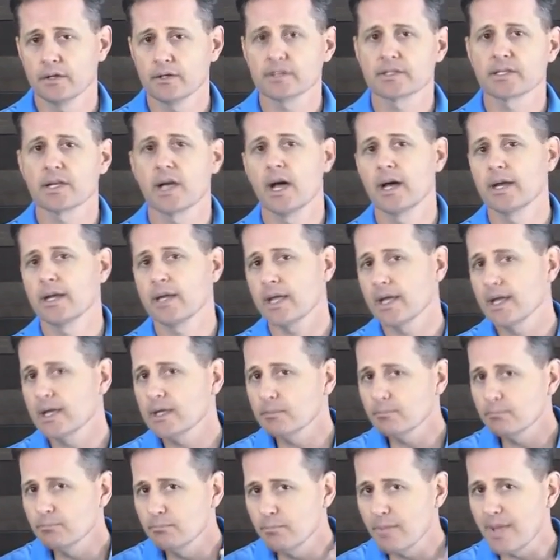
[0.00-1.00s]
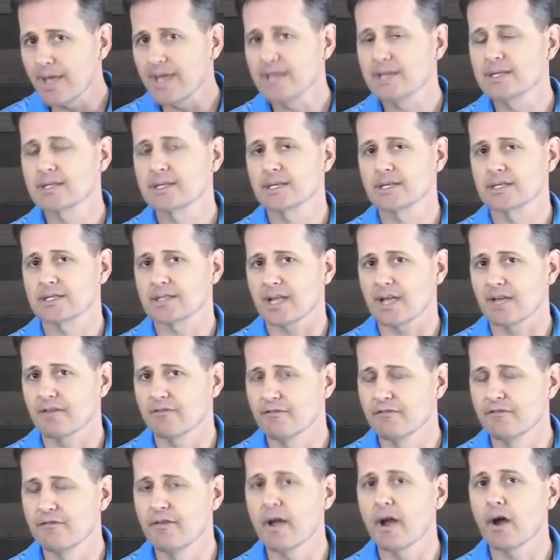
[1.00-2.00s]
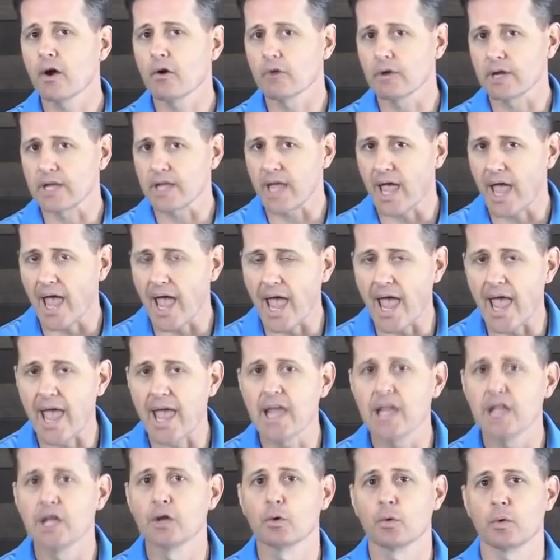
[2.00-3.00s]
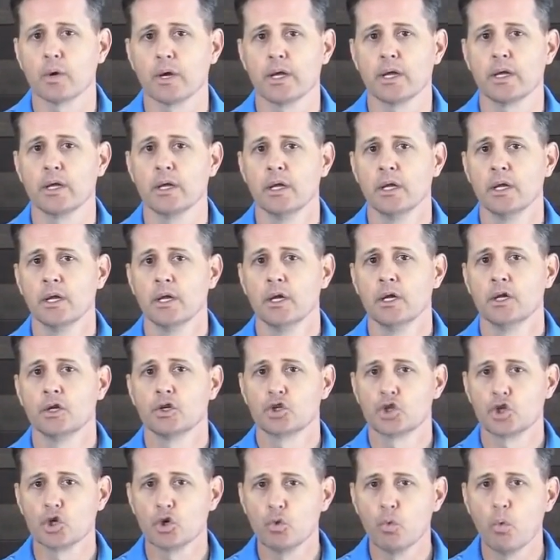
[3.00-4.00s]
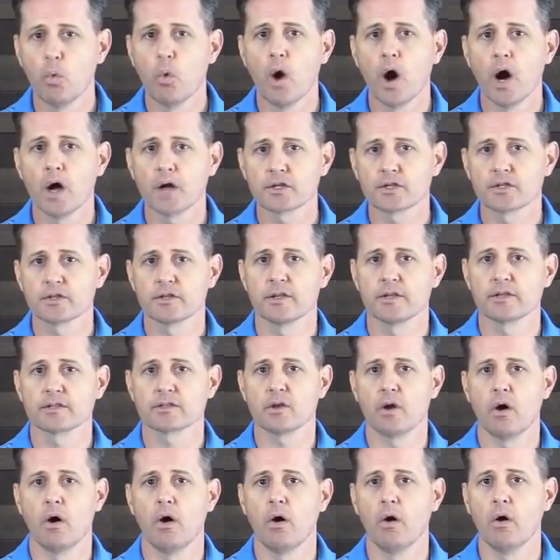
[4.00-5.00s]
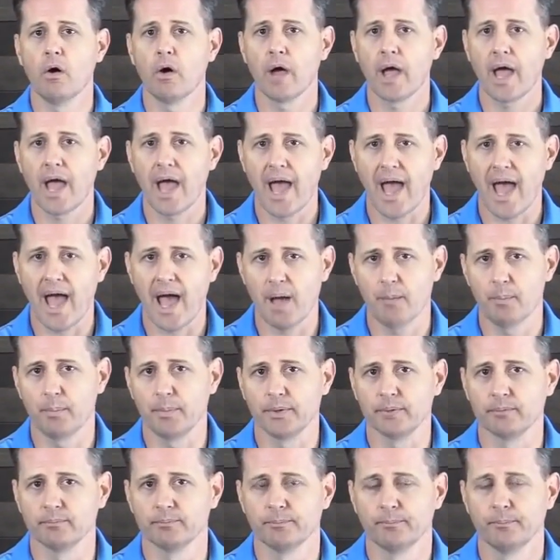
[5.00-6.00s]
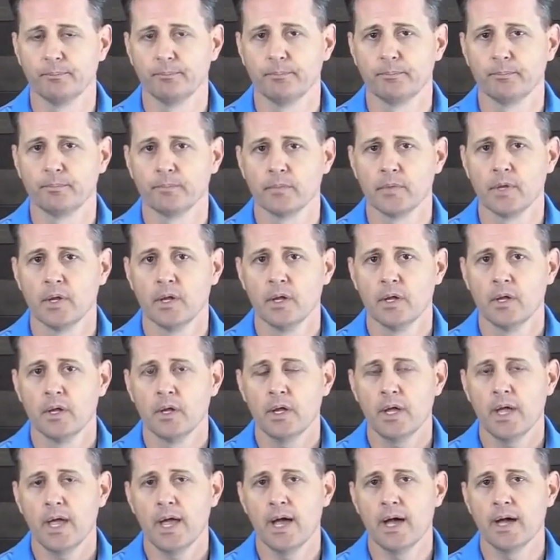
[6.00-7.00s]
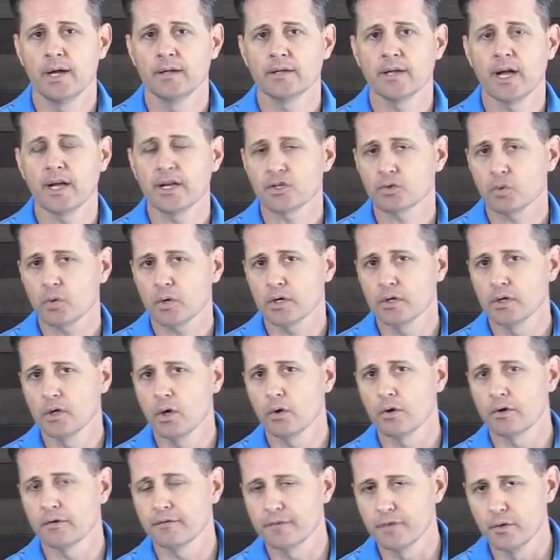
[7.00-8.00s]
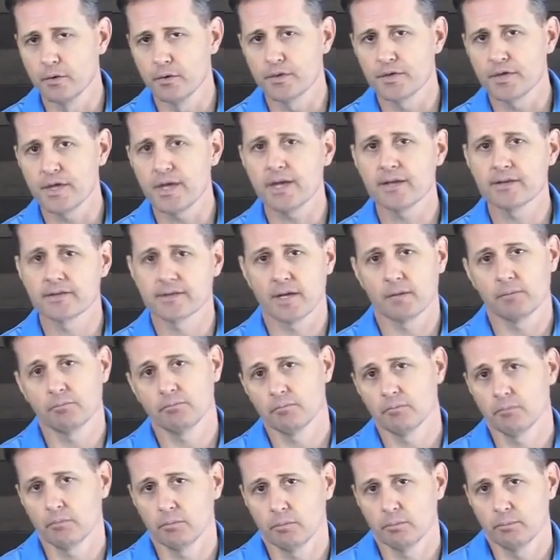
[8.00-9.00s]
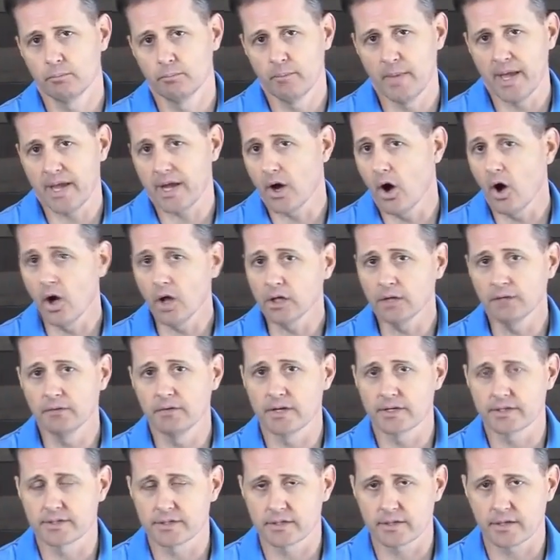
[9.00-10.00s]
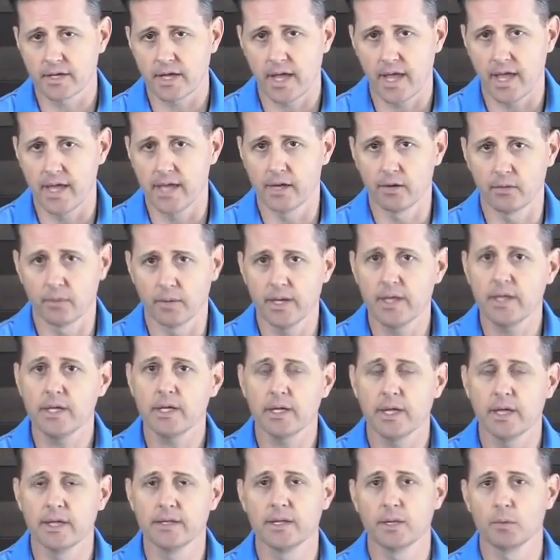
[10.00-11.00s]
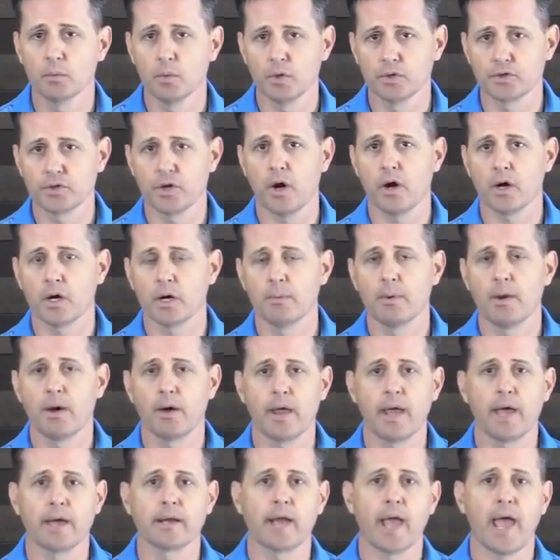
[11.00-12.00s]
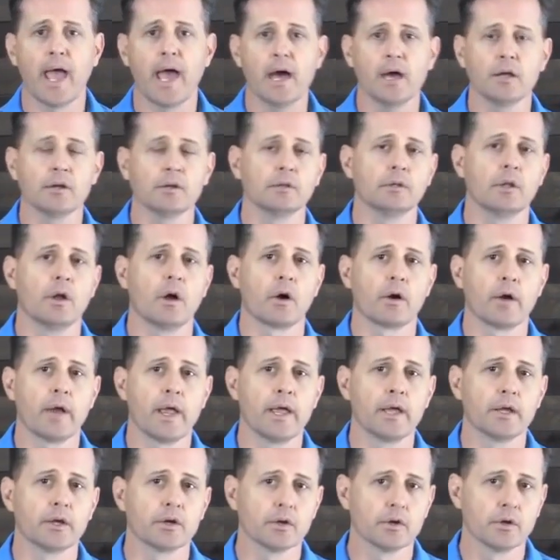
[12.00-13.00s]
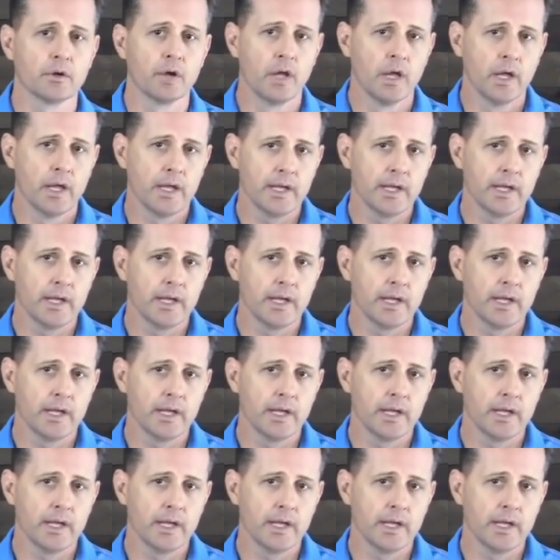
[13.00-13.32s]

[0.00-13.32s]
side, it makes us very angry to watch this all happen. And I just want to note a few things that make all of us angry, and then we'll talk about how to handle our anger